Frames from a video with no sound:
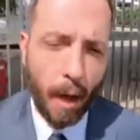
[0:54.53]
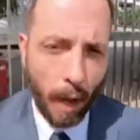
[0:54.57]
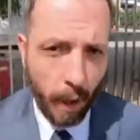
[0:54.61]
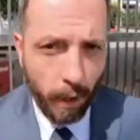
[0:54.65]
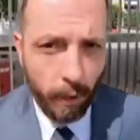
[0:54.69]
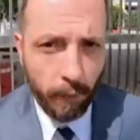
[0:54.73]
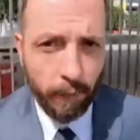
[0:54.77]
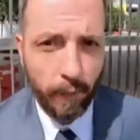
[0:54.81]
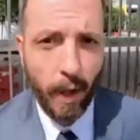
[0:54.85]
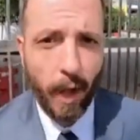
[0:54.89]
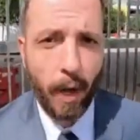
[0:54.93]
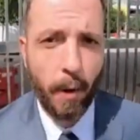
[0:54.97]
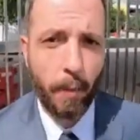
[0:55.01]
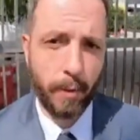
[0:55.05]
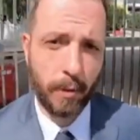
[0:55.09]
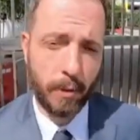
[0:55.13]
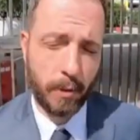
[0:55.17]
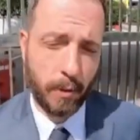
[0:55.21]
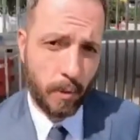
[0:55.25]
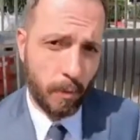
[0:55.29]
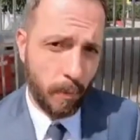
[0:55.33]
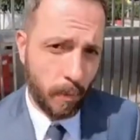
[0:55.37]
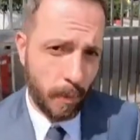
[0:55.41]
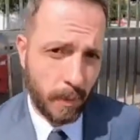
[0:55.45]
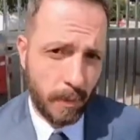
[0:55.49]
of our
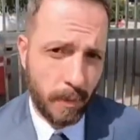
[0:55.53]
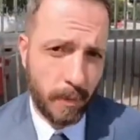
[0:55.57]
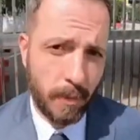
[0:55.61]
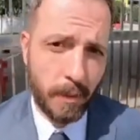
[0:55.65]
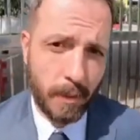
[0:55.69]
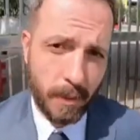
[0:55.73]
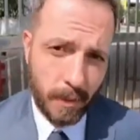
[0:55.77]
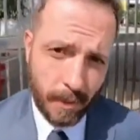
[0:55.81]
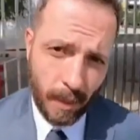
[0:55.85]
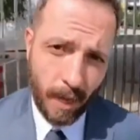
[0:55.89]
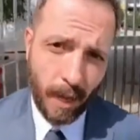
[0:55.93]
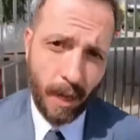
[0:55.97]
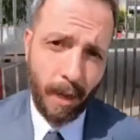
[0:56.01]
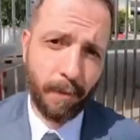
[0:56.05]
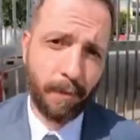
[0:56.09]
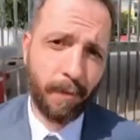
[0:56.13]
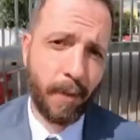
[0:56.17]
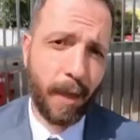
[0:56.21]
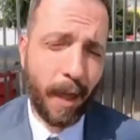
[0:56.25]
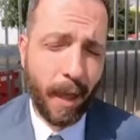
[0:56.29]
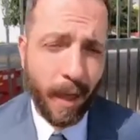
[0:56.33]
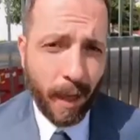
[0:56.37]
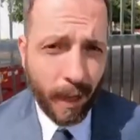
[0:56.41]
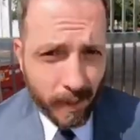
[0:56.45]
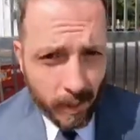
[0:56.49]
student staff
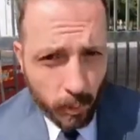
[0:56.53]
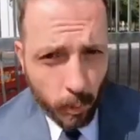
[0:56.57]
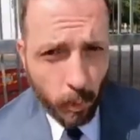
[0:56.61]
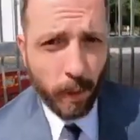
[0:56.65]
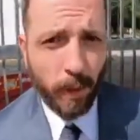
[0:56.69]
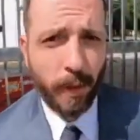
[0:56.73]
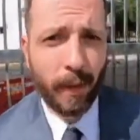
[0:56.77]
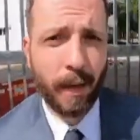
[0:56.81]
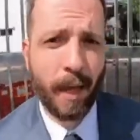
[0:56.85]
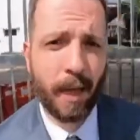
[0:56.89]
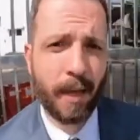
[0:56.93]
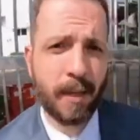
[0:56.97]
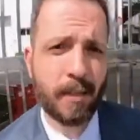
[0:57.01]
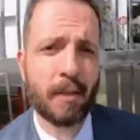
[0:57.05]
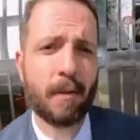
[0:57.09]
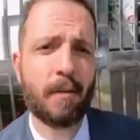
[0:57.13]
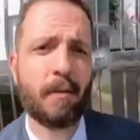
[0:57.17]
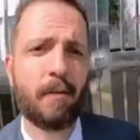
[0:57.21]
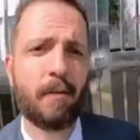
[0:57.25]
as well as